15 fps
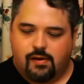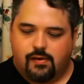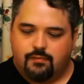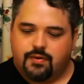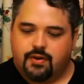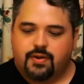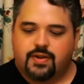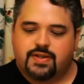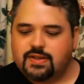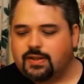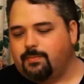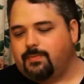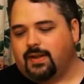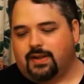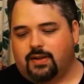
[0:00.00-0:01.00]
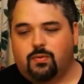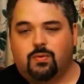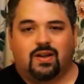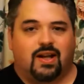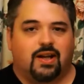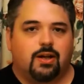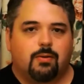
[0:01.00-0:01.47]
There is something I do
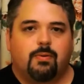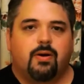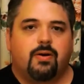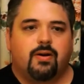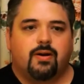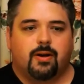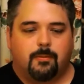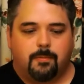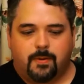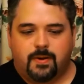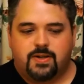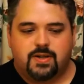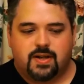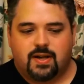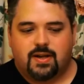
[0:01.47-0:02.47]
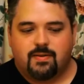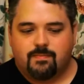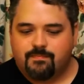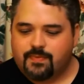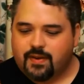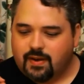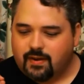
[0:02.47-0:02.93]
like about it. I appreciate
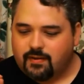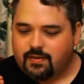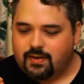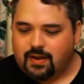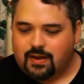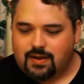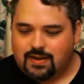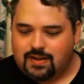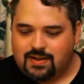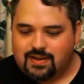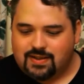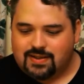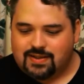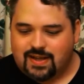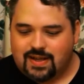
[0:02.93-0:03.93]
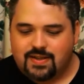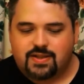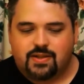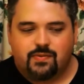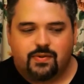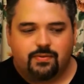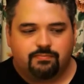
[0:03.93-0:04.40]
it, the taste
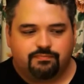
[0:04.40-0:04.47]
of it.